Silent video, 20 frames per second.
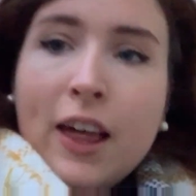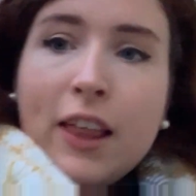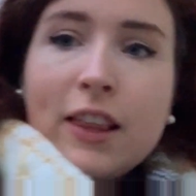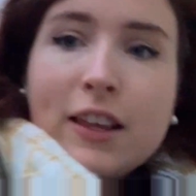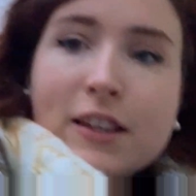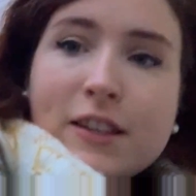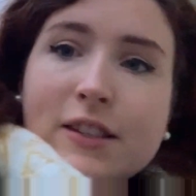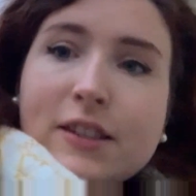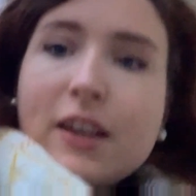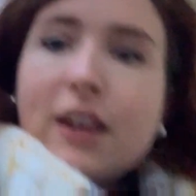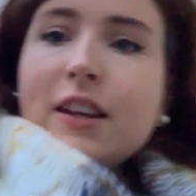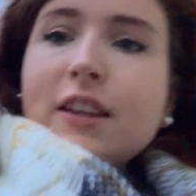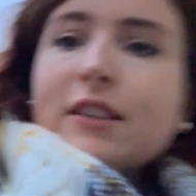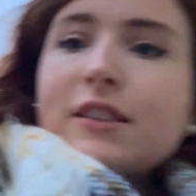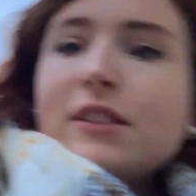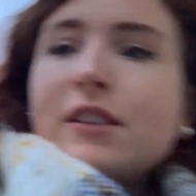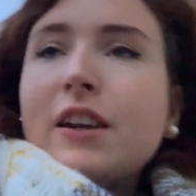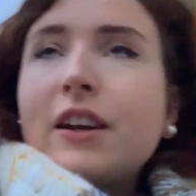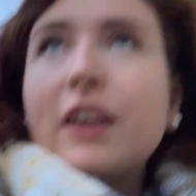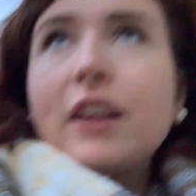The sun is
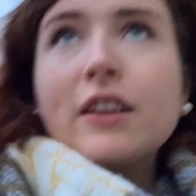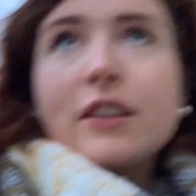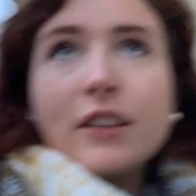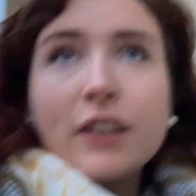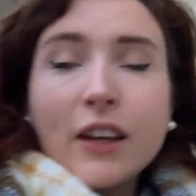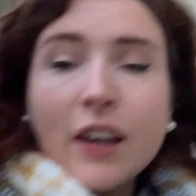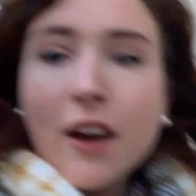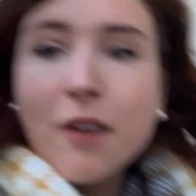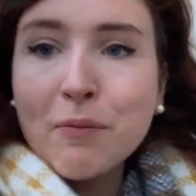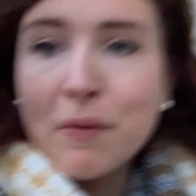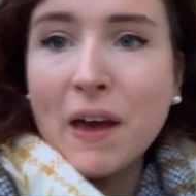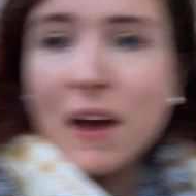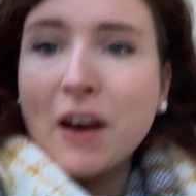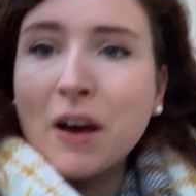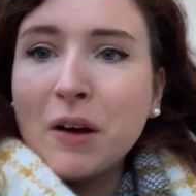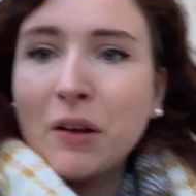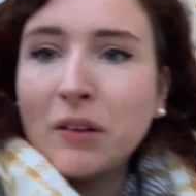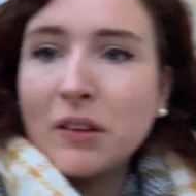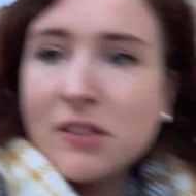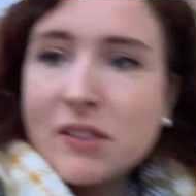starting to come
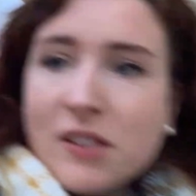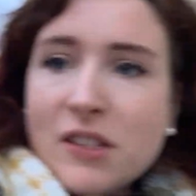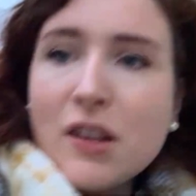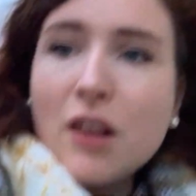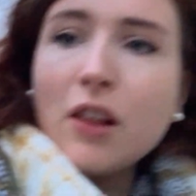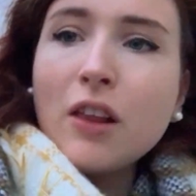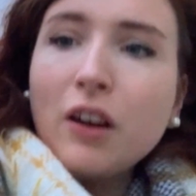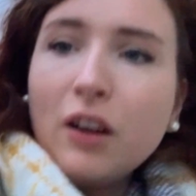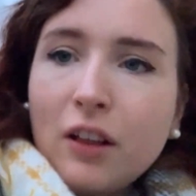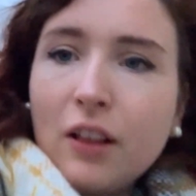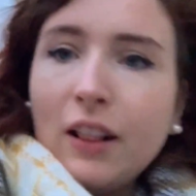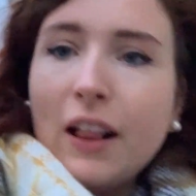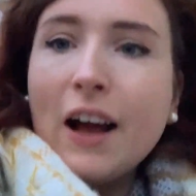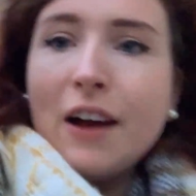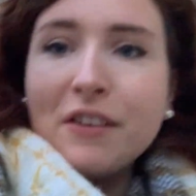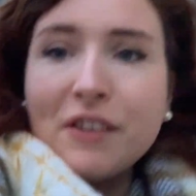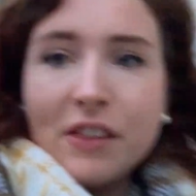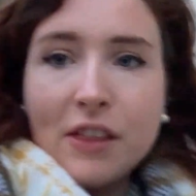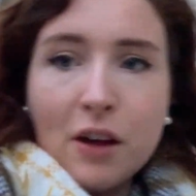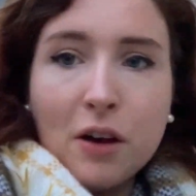out. It's still a little
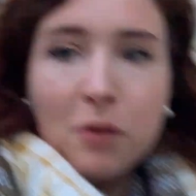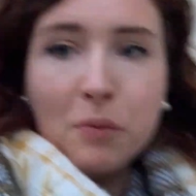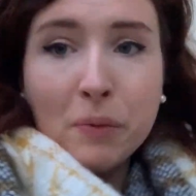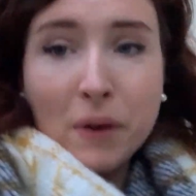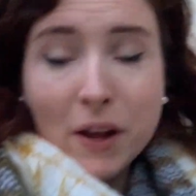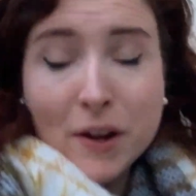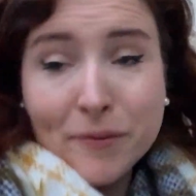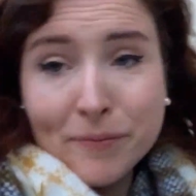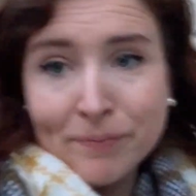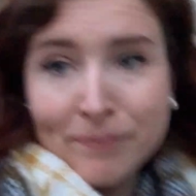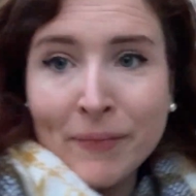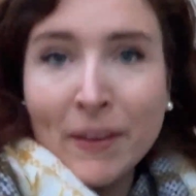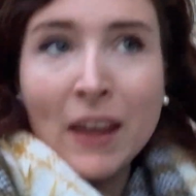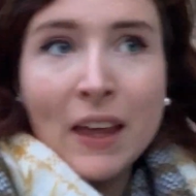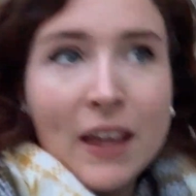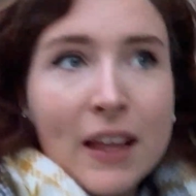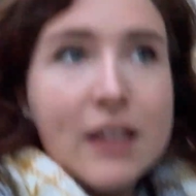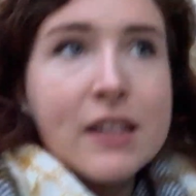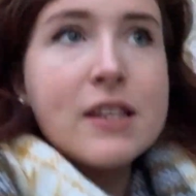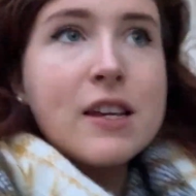cloudy though, but
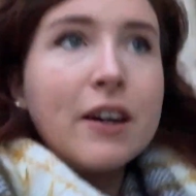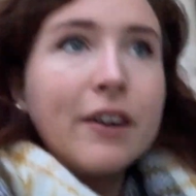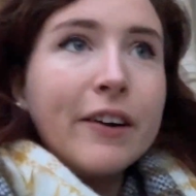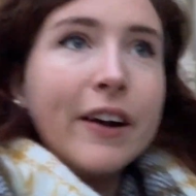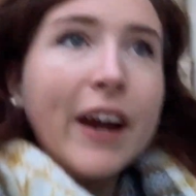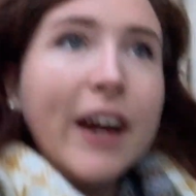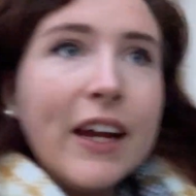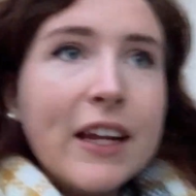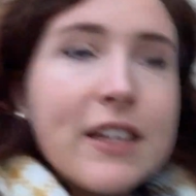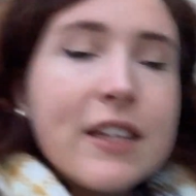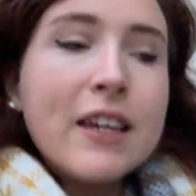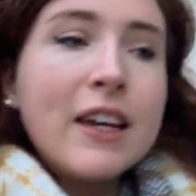it's all right.